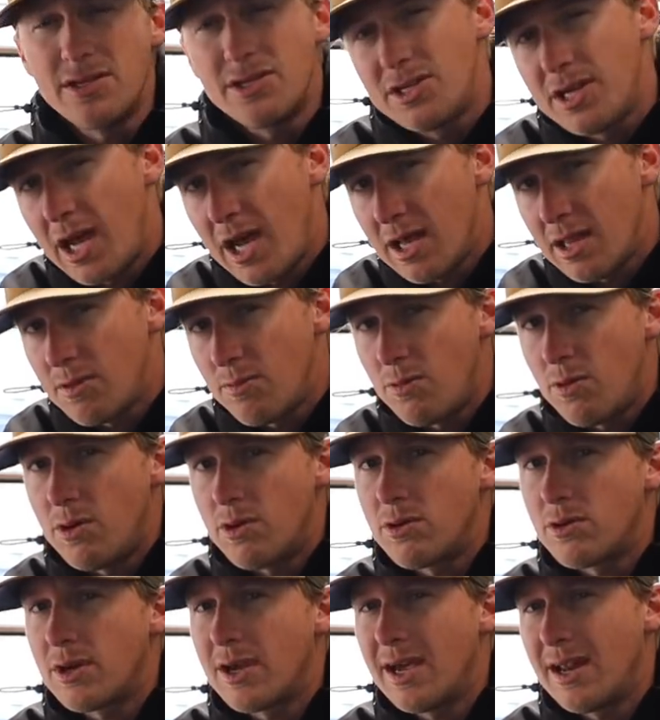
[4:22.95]
It's shallow
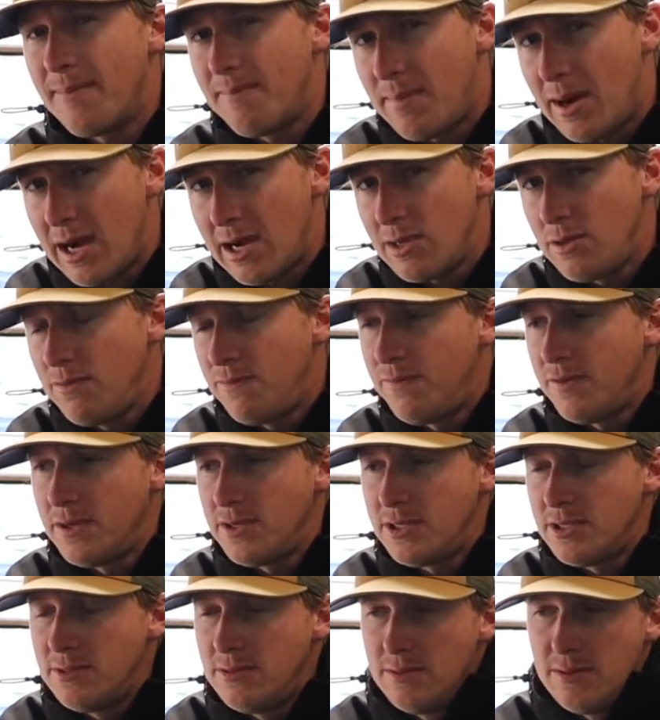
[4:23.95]
water, kind of bayou
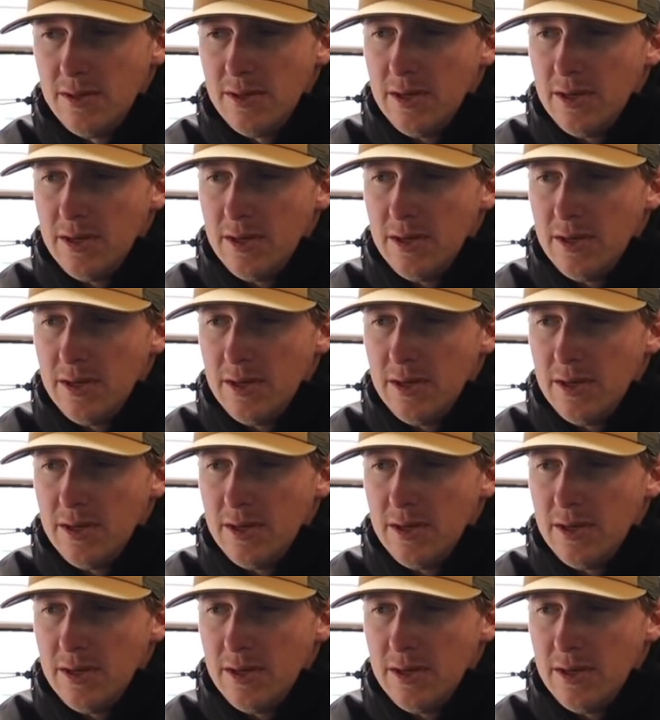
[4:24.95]
fishing.